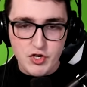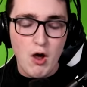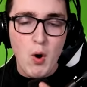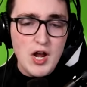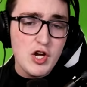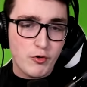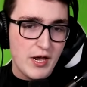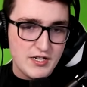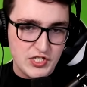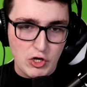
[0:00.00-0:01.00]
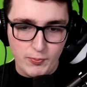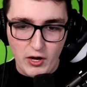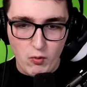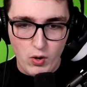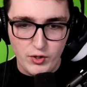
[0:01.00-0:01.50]
So I wanted to create a single
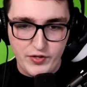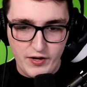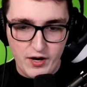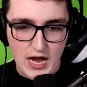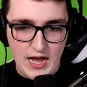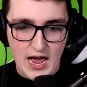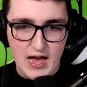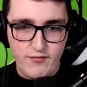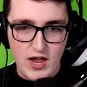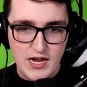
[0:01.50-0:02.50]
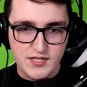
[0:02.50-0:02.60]
player world here and have a